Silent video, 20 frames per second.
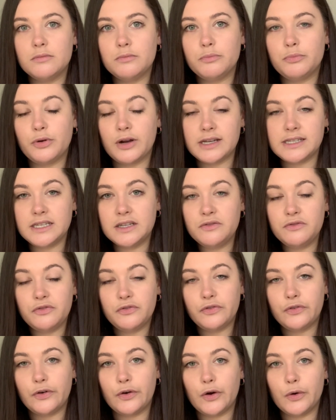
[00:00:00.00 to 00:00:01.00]
present
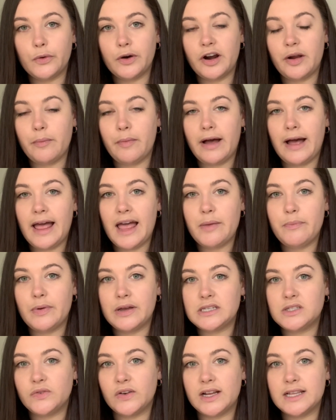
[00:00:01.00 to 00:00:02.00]
for one of my
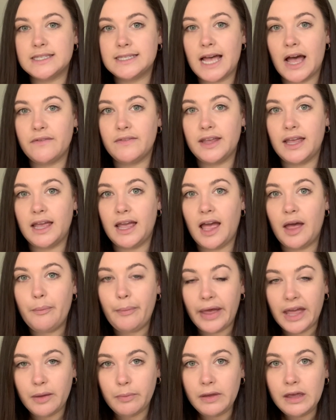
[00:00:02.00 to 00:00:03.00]
best friends having a
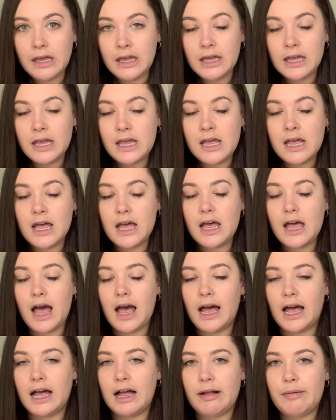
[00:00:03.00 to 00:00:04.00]
baby.
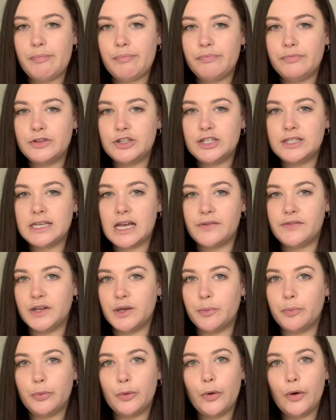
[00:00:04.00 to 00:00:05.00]
Um, she's having
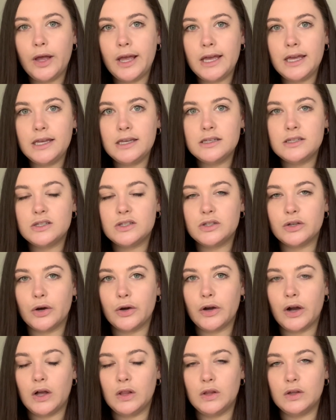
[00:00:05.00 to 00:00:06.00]
a boy,
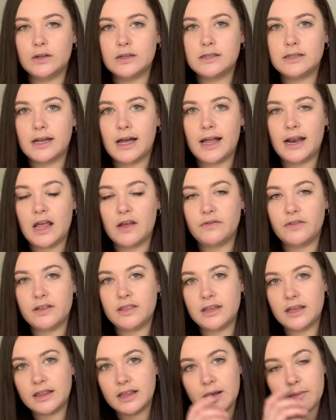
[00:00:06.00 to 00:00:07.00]
so alongside
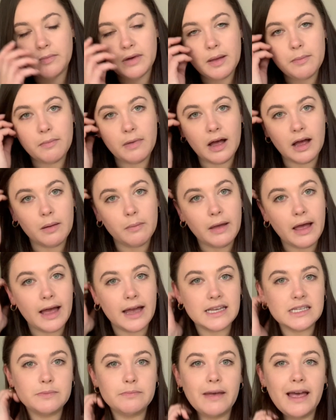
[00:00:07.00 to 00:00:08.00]
everything that my mom
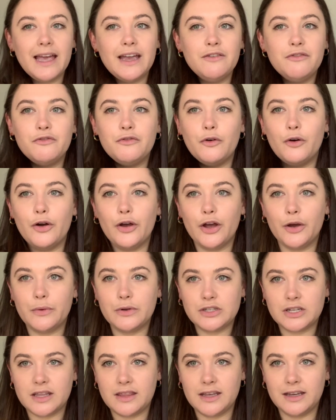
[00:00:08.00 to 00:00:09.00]
has made for her,
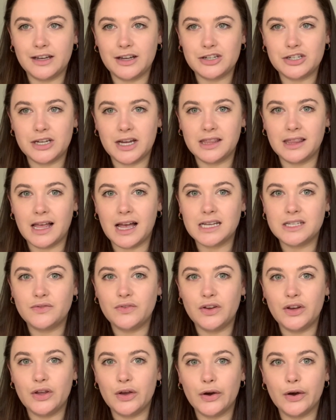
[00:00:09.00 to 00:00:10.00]
which I think I shared last
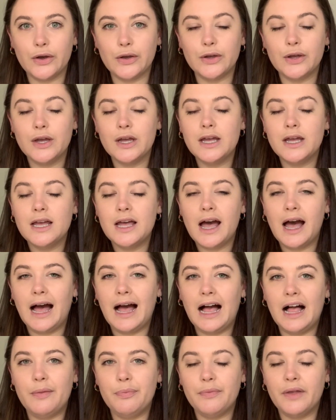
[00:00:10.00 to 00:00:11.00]
video,
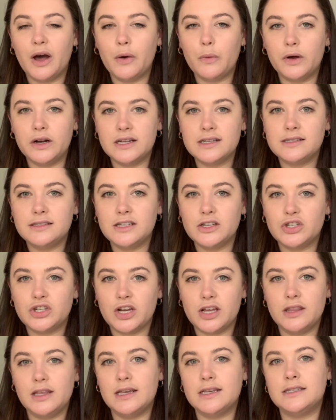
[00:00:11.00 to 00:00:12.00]
um, I want to stitch
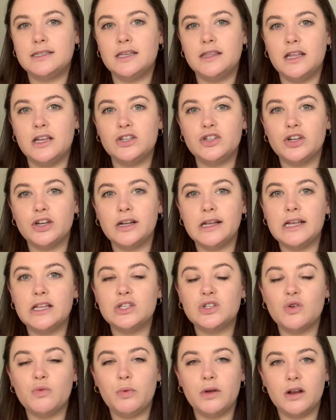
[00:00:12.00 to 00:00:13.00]
her this and then turn it
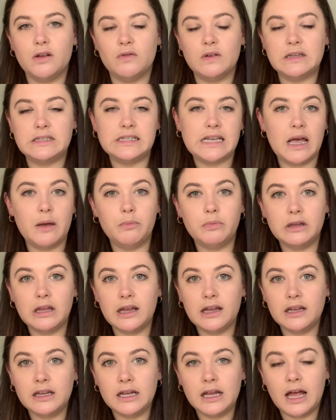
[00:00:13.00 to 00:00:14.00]
into a bit of a
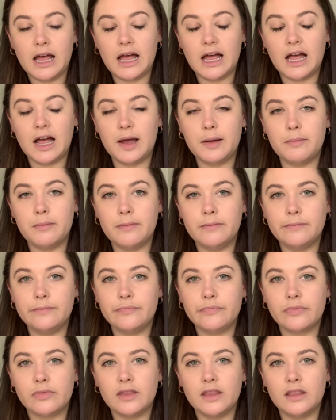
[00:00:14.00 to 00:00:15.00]
sampler. Um,
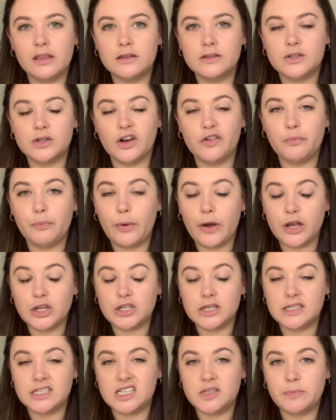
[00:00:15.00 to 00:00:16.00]
so I've
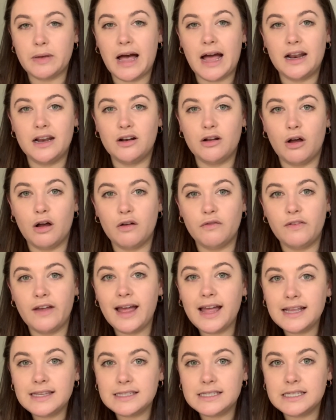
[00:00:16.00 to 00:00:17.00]
purchased this pattern off
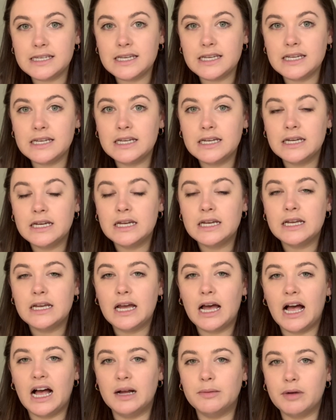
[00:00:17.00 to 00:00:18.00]
Etsy.
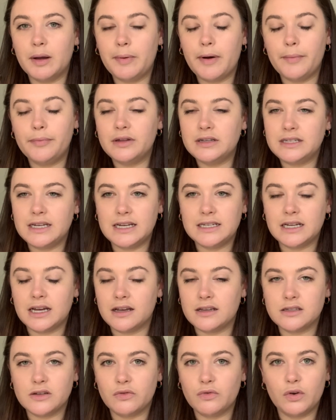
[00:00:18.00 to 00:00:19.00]
Um, I'll pop the
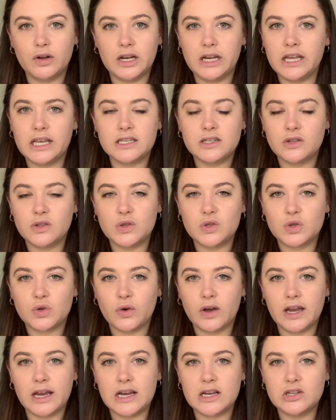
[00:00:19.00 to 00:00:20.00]
details of what it is on the
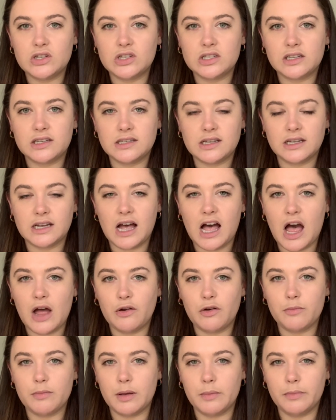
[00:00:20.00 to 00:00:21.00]
screen just because I can't
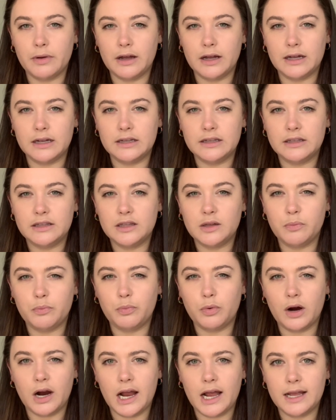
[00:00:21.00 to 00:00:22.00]
remember the
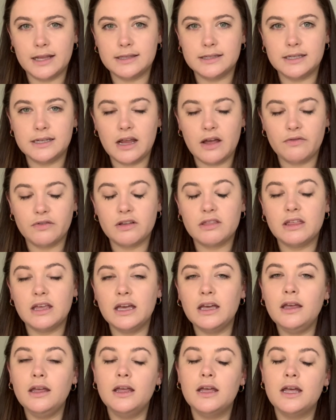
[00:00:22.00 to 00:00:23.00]
brands and
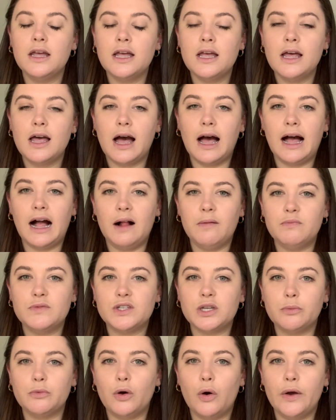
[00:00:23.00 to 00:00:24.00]
everything. Um,
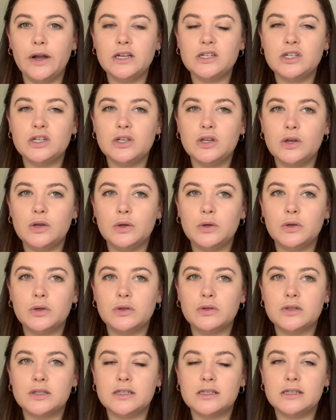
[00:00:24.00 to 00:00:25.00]
so I'm going to
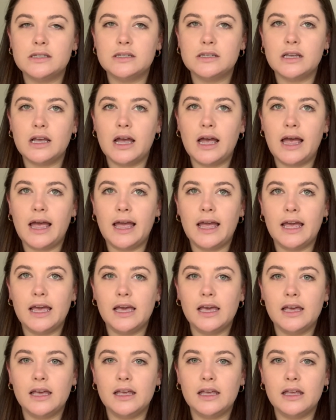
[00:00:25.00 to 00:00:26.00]
use
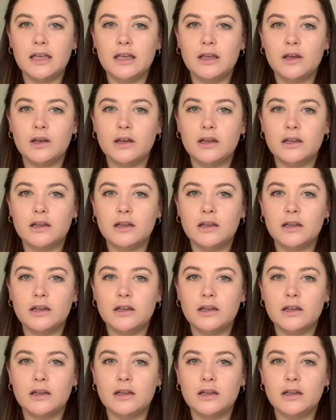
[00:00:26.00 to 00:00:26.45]
a